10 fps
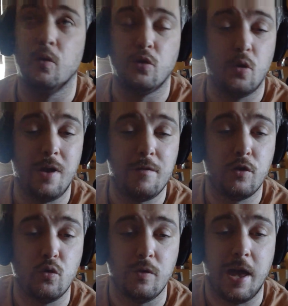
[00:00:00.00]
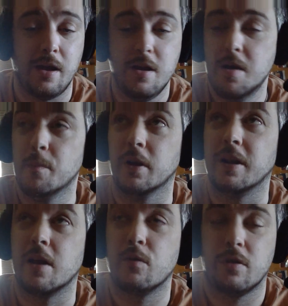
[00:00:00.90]
So don't ever do that. But
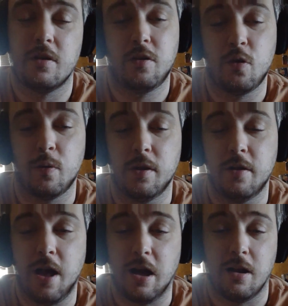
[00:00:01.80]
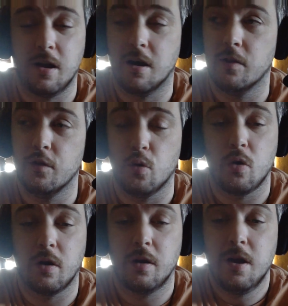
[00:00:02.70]
that's what they're doing. They're knocking on the
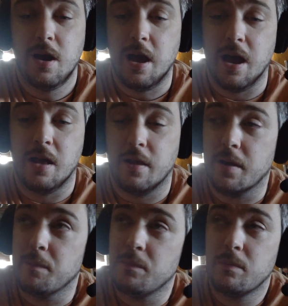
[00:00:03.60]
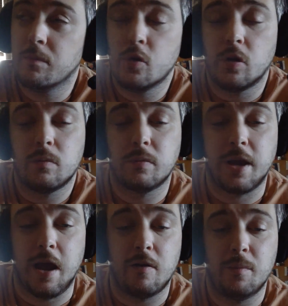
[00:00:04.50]
door. And then
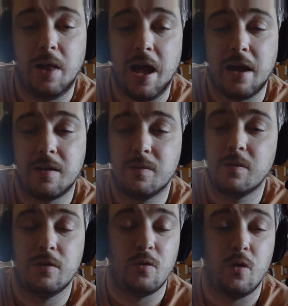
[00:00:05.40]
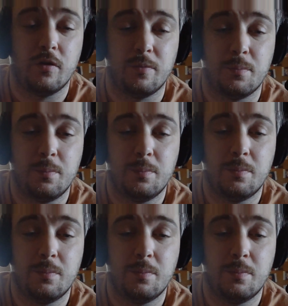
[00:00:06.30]
Karen Black is awesome,